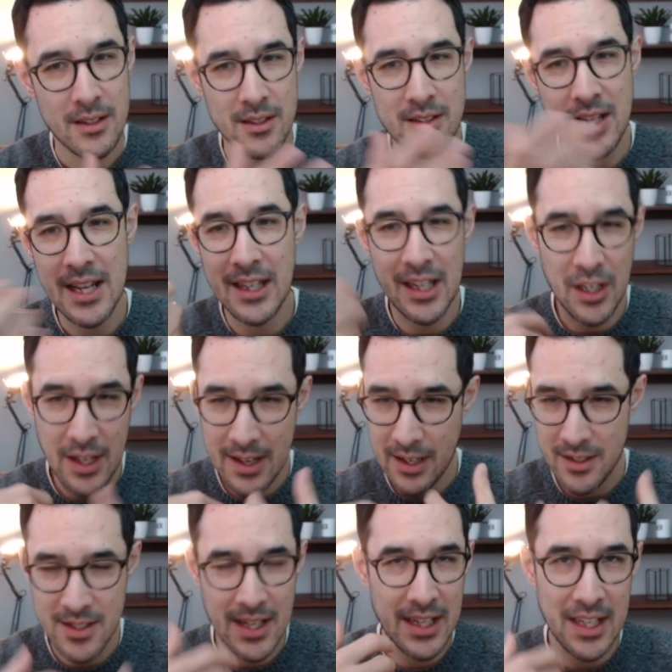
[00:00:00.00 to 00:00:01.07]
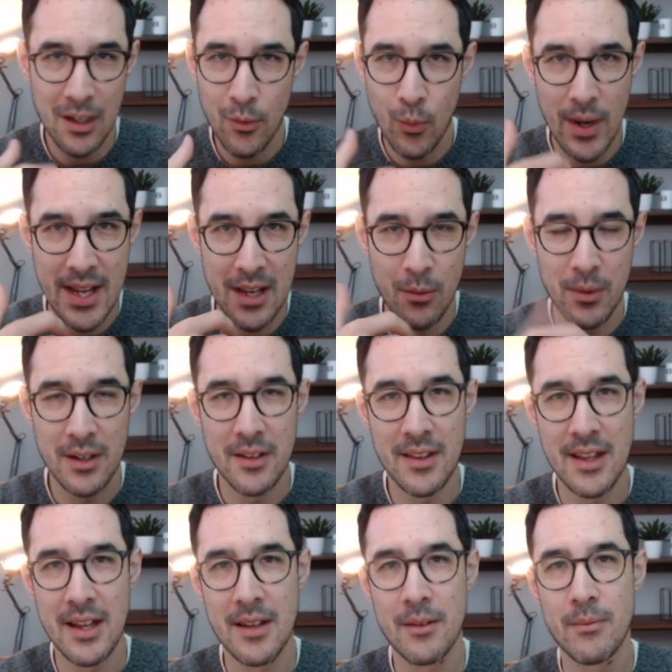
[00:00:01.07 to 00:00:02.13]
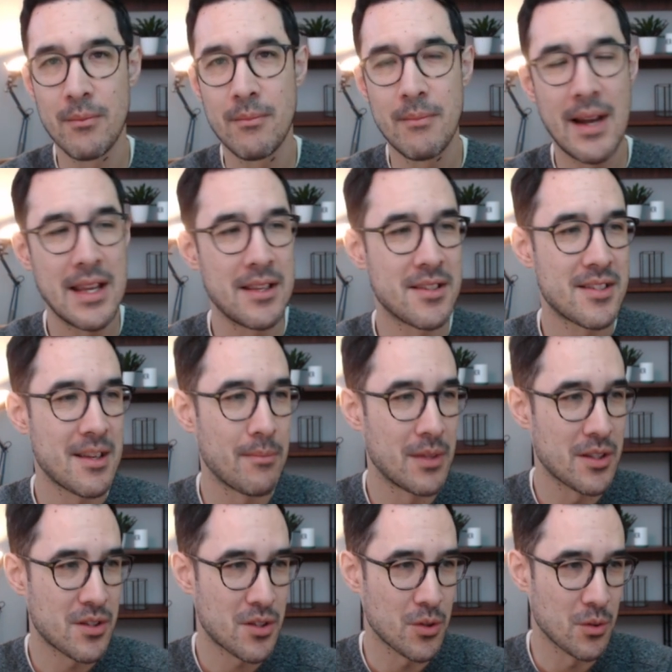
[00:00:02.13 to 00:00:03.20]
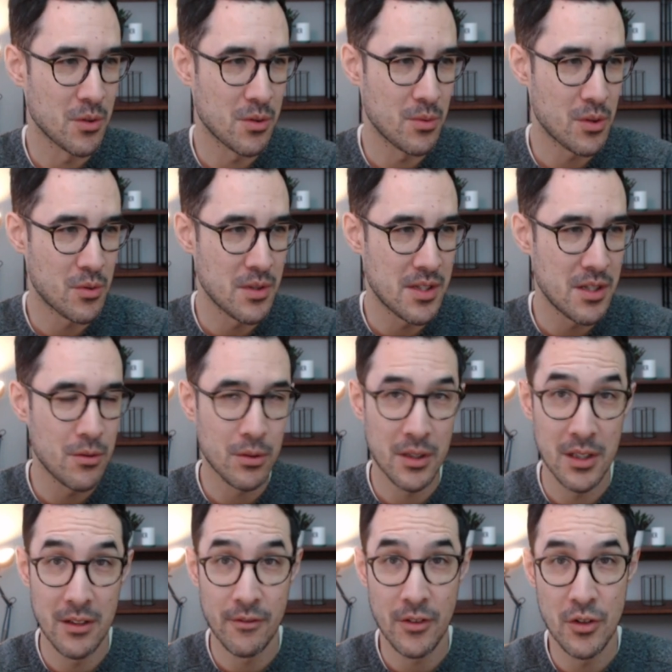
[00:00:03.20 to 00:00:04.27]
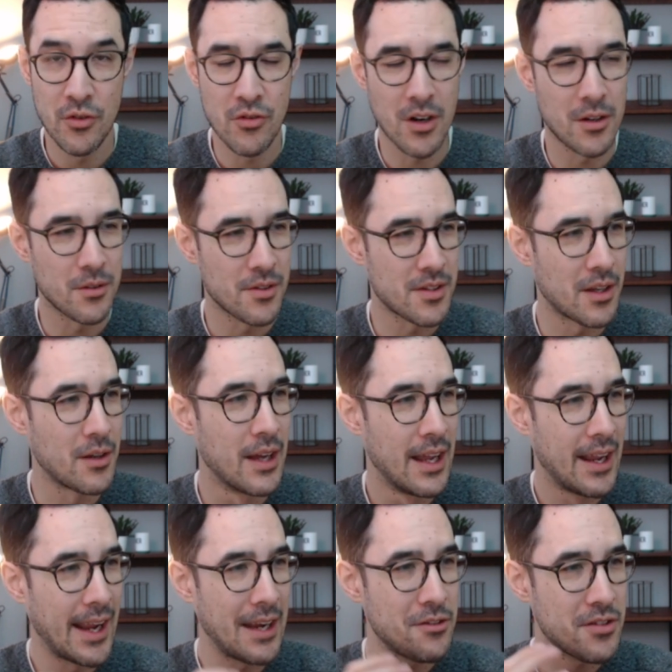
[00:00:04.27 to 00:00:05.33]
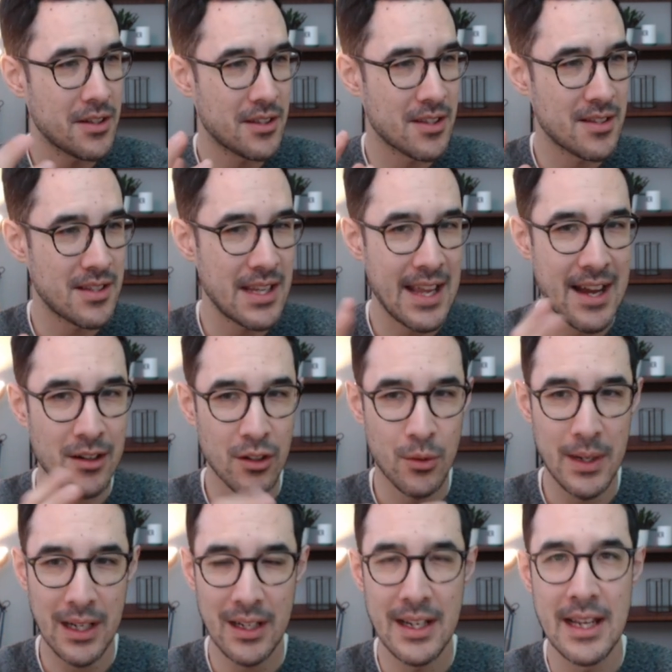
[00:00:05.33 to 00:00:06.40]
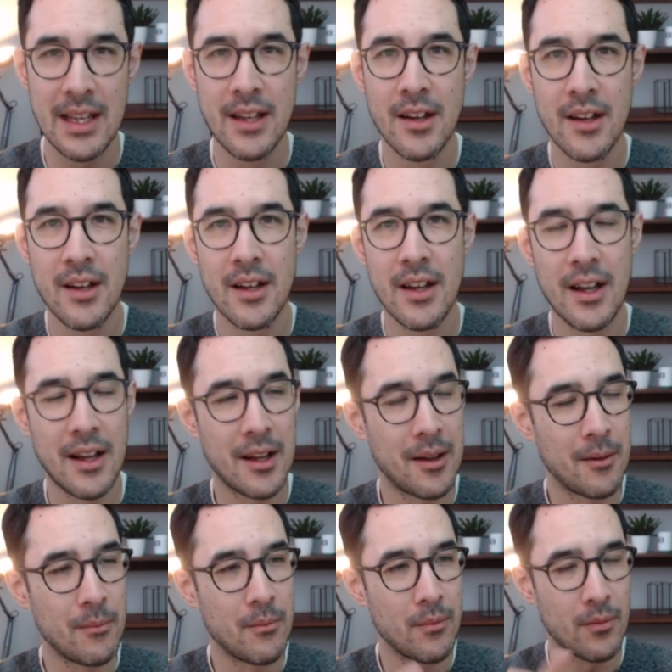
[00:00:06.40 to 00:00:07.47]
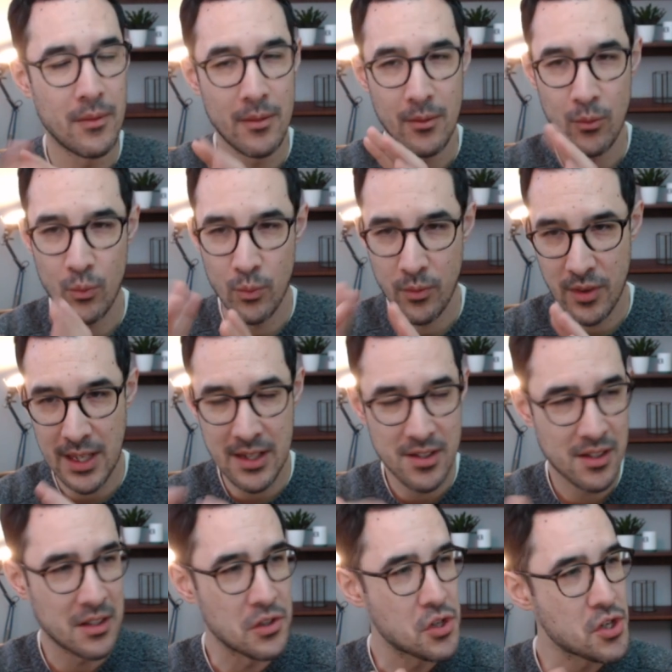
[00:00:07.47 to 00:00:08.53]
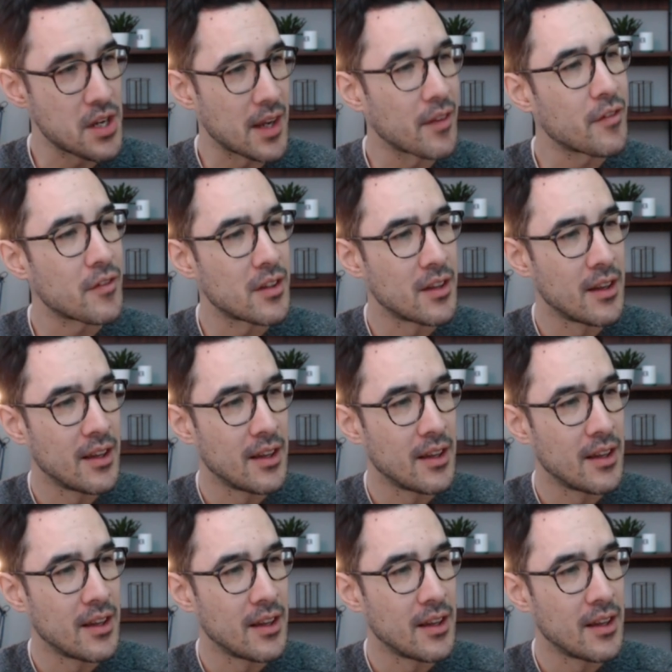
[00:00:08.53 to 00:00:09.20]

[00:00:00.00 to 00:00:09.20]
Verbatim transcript: taking taking away one of their main stimulus tools, which was yield curve control. So interesting to see how quickly um, things can shift.